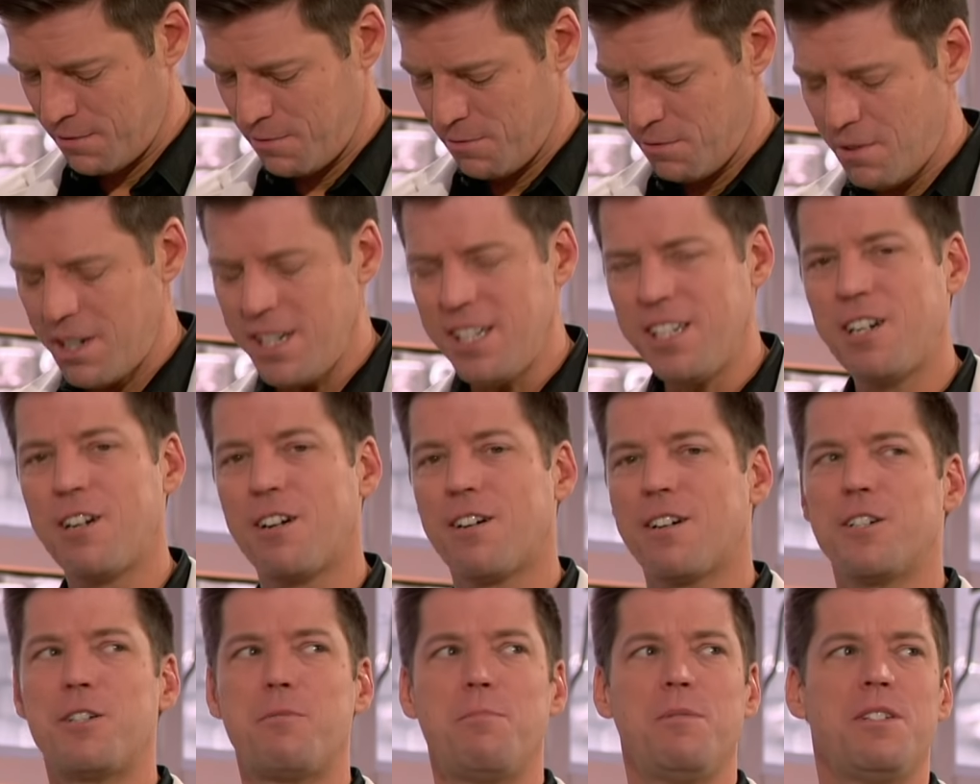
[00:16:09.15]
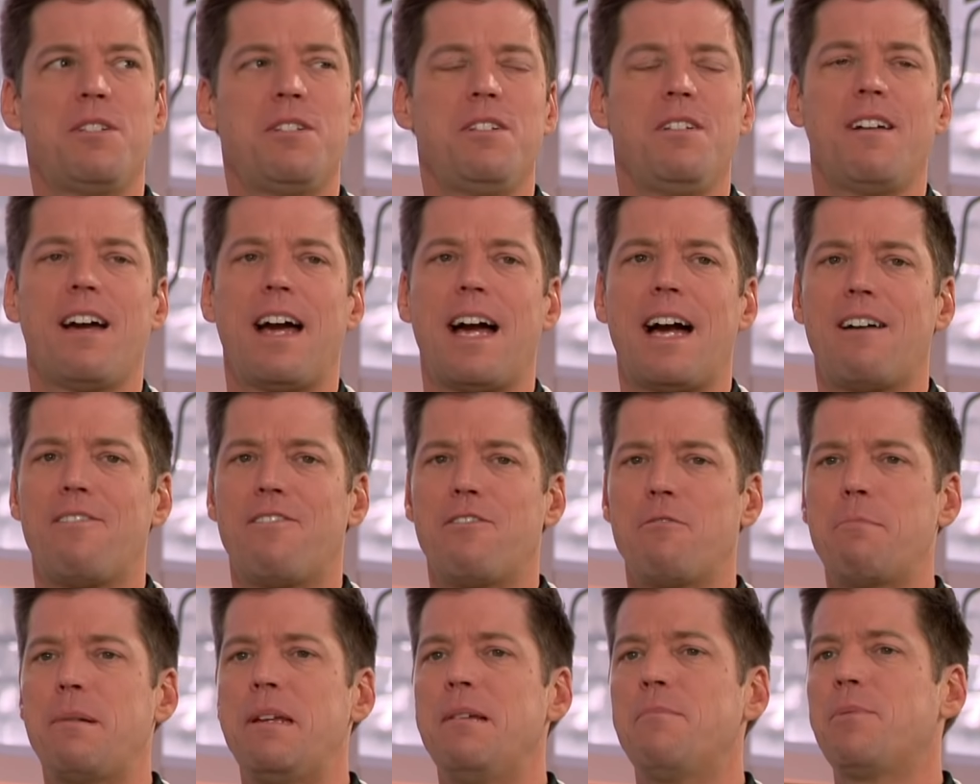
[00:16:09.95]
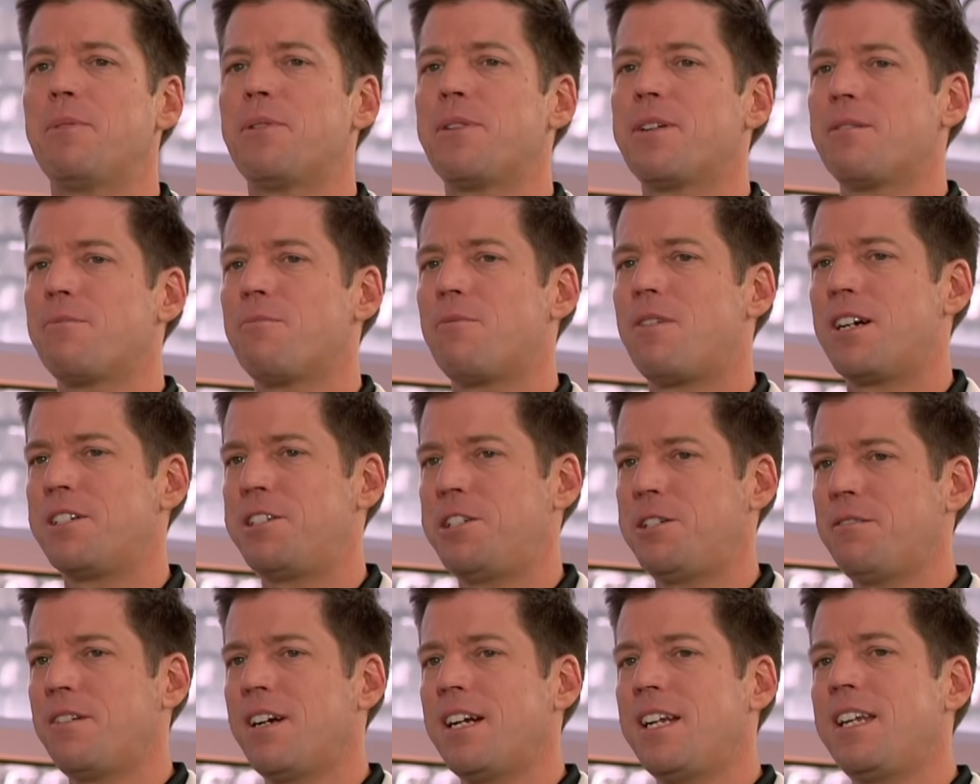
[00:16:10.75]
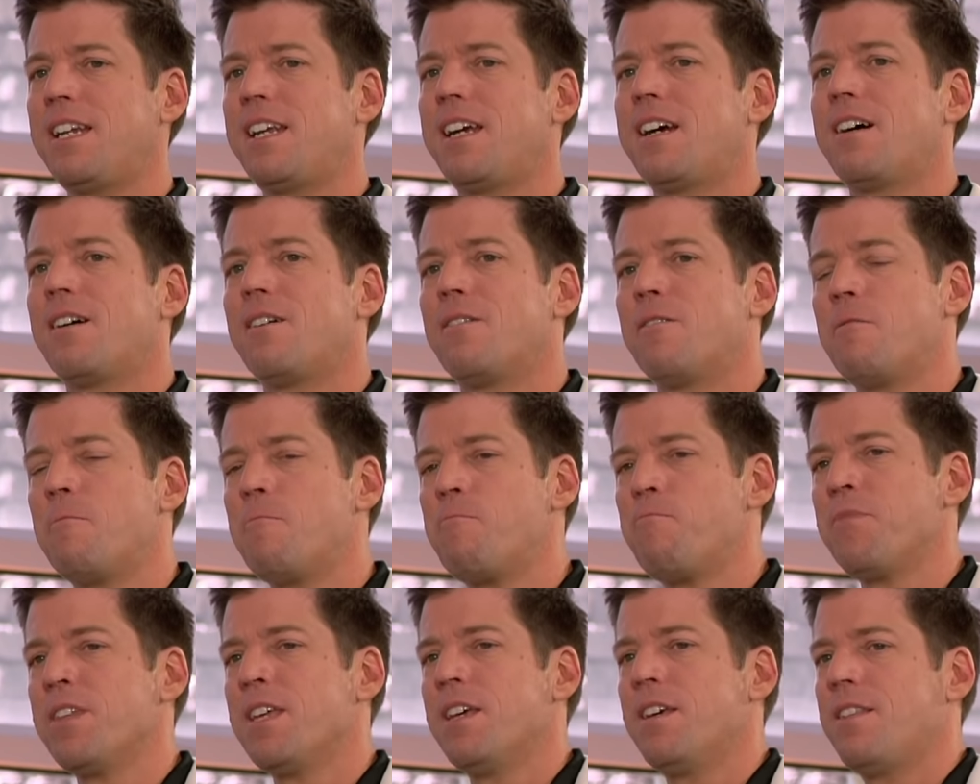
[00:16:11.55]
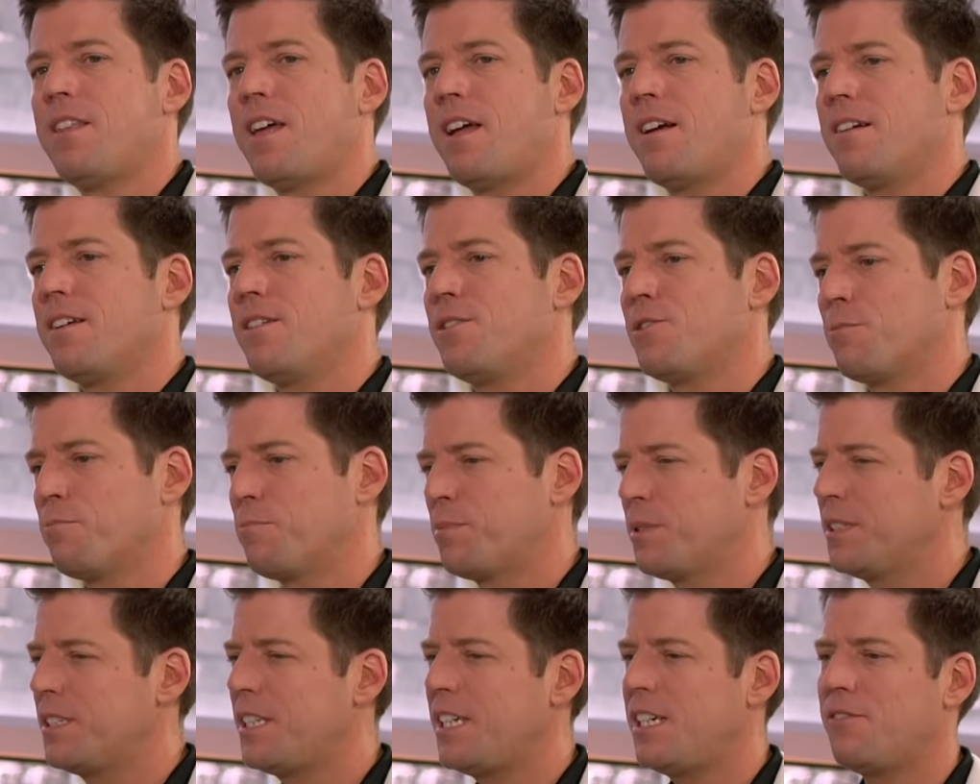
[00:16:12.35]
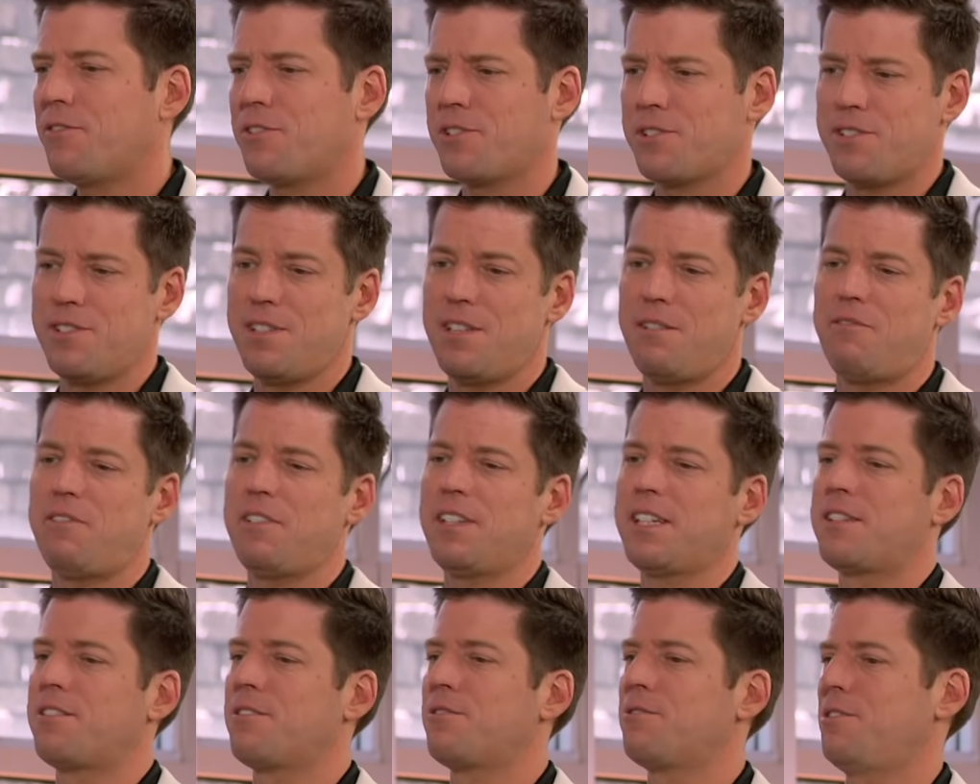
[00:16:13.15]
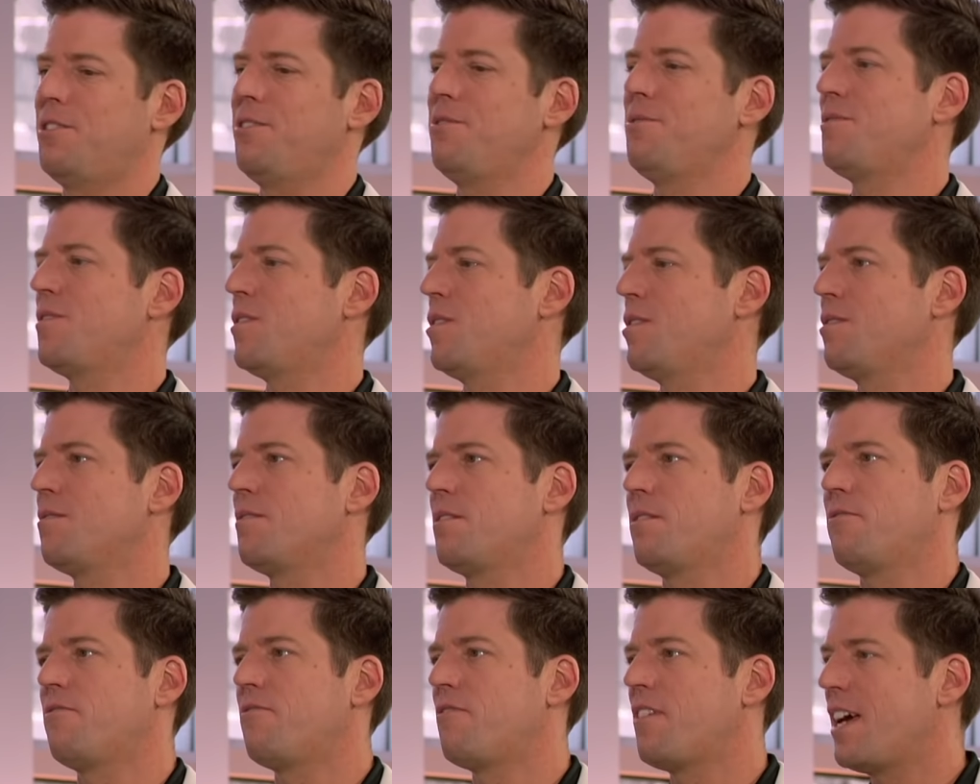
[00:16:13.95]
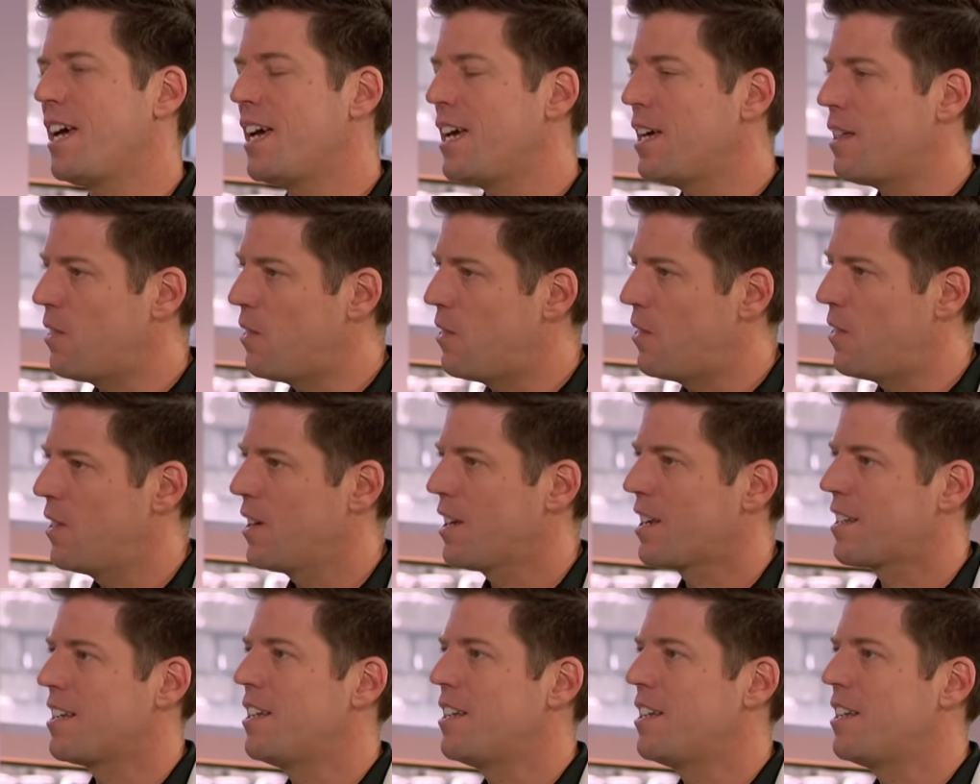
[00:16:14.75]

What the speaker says: What encouragement do you have for people that are watching right now that are either believers and they feel like they're losing their faith?